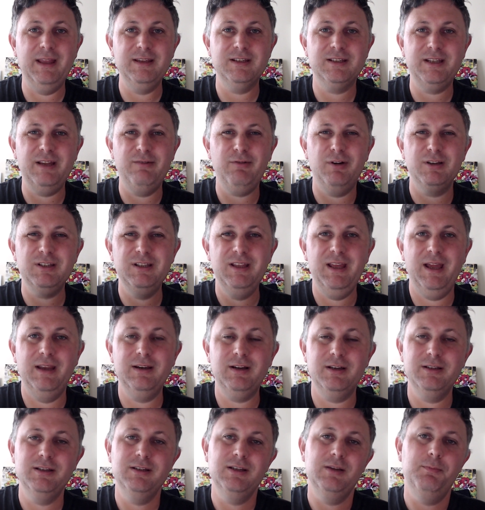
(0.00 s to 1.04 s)
stay right to the end,
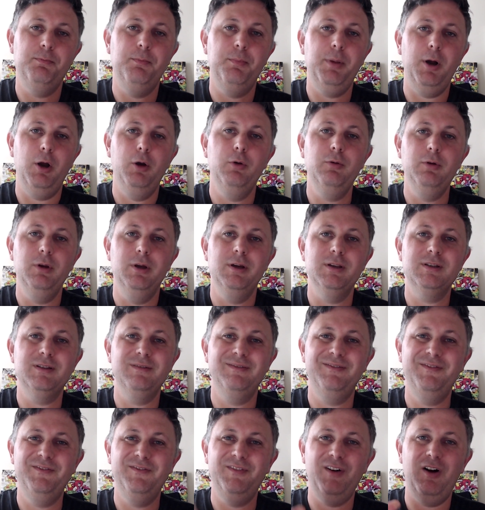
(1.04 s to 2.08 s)
because there's a bonus
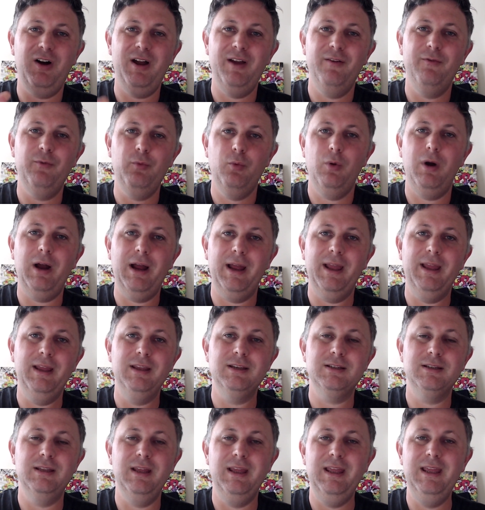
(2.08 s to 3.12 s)
5
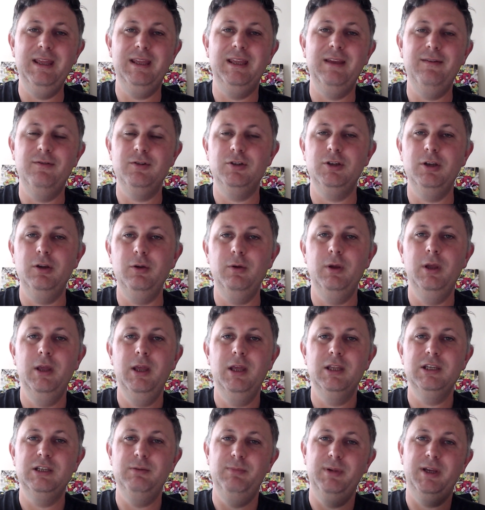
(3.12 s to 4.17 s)
ways that he gives you
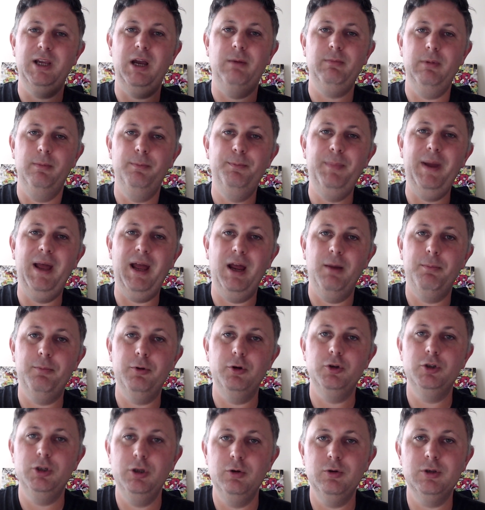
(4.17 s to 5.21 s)
to become a better
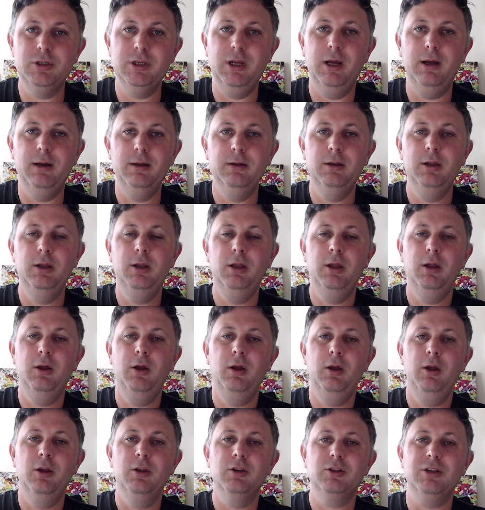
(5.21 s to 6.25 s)
producer.
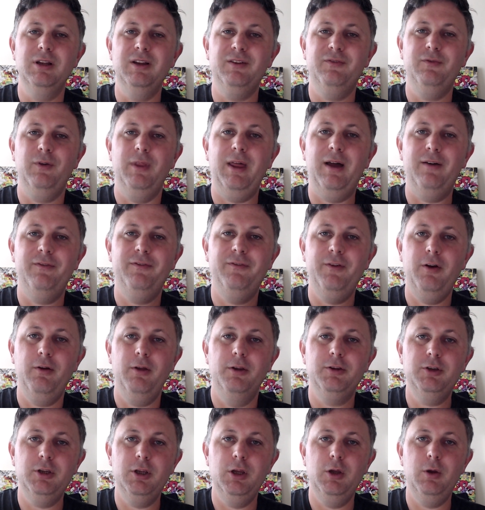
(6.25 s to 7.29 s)
So let's, without further
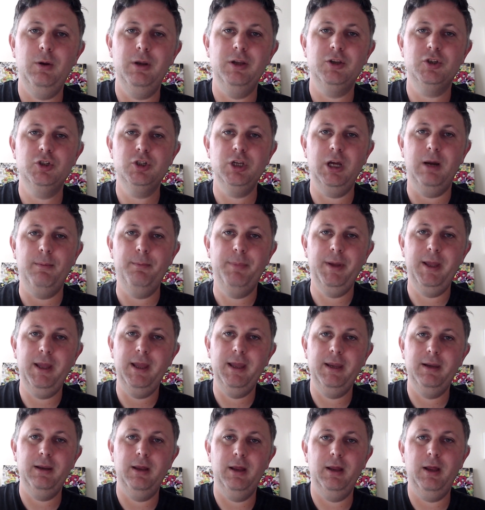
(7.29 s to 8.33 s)
ado, let's jump
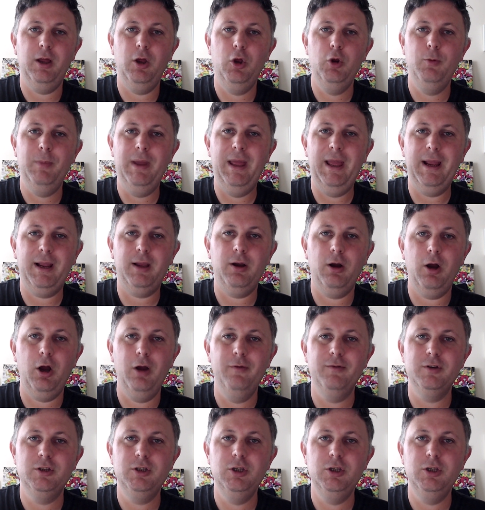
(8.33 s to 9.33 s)
in. UMEK, over to